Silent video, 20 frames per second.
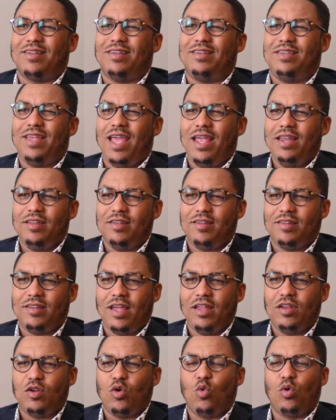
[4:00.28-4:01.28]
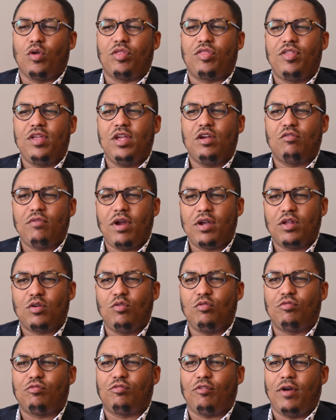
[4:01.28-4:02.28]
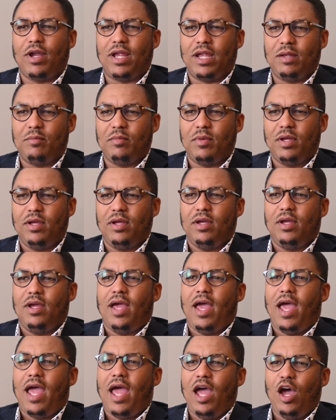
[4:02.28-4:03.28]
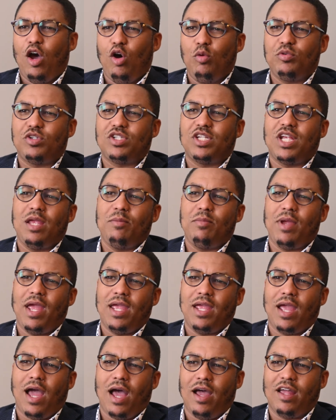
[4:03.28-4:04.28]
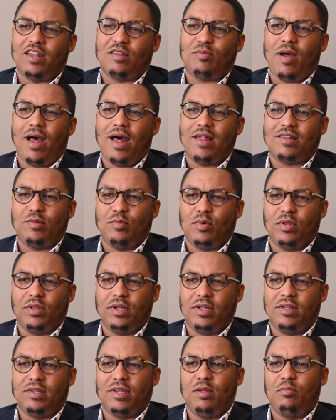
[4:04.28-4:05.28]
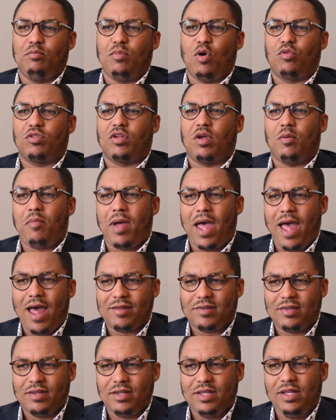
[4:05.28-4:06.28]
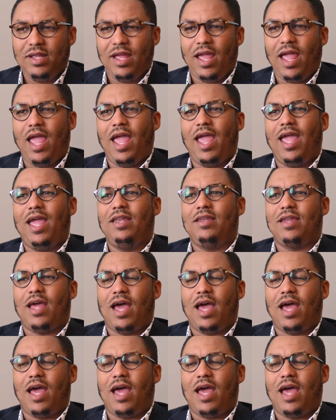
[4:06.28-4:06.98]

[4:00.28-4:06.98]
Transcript: a data set or theoretical frame help shape AI's possibilities in both capacity and